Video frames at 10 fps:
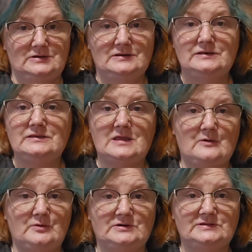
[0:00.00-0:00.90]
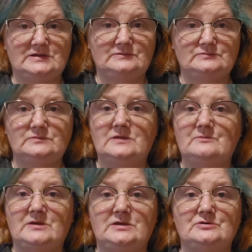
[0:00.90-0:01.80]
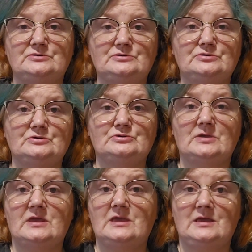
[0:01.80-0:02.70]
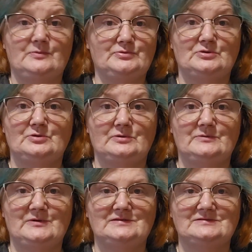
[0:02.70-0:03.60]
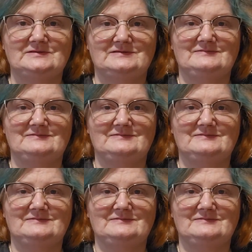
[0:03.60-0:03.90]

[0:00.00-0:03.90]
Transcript: not where it's at. And my hair just looks absolutely amazing.